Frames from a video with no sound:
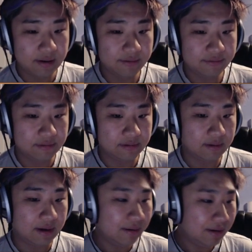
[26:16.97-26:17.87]
So
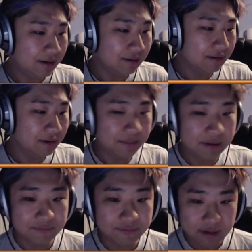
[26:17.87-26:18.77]
I only need a little bit
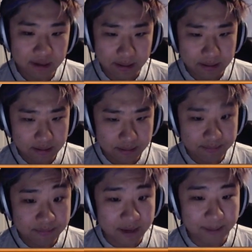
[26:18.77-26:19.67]
of
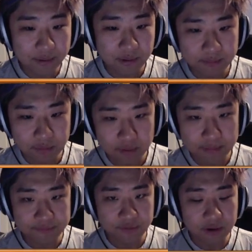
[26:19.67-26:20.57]
tempo on board
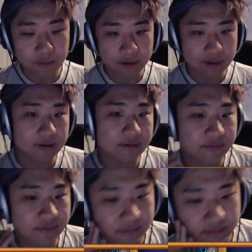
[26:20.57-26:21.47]
before I win,
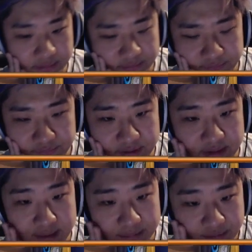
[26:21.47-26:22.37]
because 15
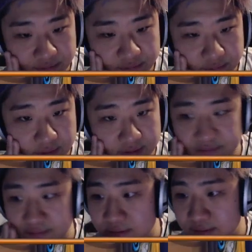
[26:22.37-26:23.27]
damage is quite
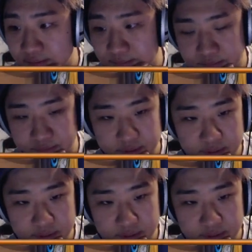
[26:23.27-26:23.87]
easy to do on board.